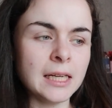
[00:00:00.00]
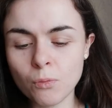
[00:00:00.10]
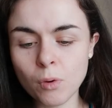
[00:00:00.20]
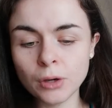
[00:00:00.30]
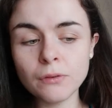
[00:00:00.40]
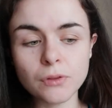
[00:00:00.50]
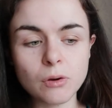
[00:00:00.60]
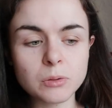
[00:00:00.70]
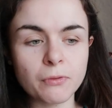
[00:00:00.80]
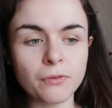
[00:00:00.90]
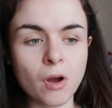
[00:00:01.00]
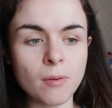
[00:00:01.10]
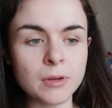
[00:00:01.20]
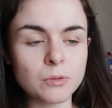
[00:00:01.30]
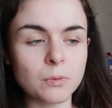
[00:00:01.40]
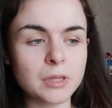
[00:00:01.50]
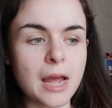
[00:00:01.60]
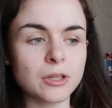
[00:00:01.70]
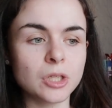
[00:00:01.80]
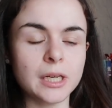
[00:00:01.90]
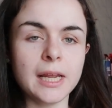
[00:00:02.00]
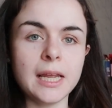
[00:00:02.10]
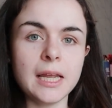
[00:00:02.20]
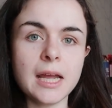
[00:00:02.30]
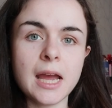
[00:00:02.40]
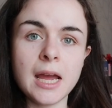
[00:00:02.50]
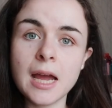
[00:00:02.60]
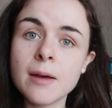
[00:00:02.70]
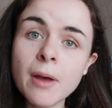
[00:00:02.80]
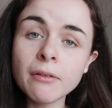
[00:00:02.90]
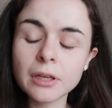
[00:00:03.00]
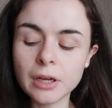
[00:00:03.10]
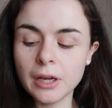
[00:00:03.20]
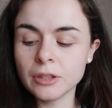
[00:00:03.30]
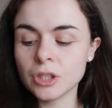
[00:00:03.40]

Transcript: One of those performers was actually American.